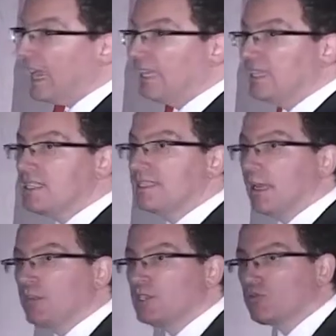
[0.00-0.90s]
and this
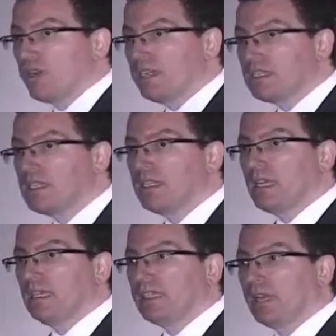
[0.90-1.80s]
demonstrates
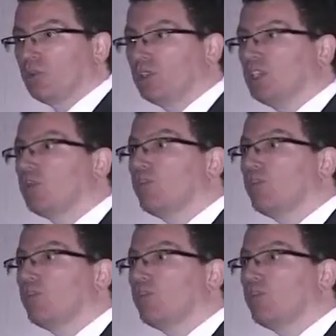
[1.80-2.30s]
not only the